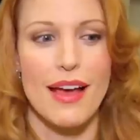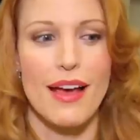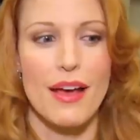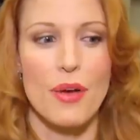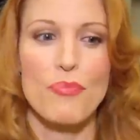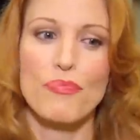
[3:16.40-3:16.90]

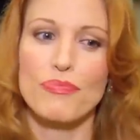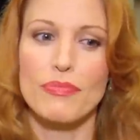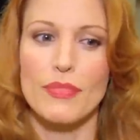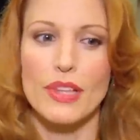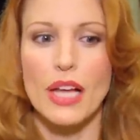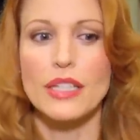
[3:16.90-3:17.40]
um,
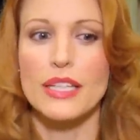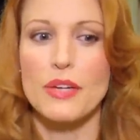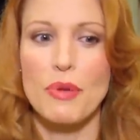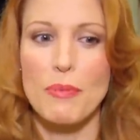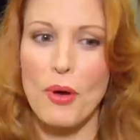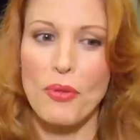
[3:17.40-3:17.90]

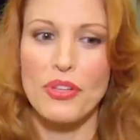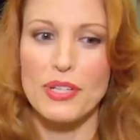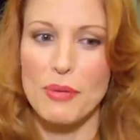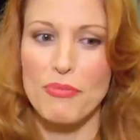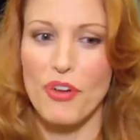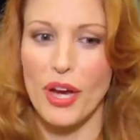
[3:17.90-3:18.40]
luckily we both
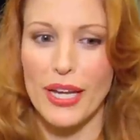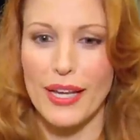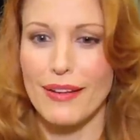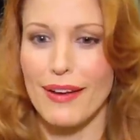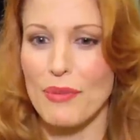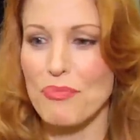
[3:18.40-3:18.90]
end up
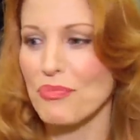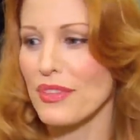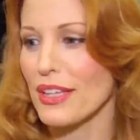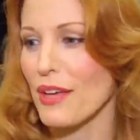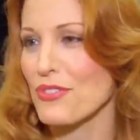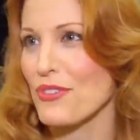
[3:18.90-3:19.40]
finding um,
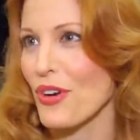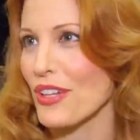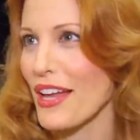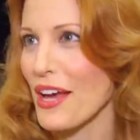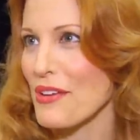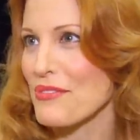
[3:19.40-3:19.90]
the loves of our
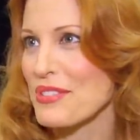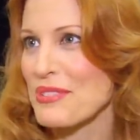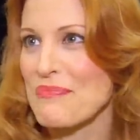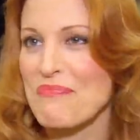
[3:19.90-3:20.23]
lives.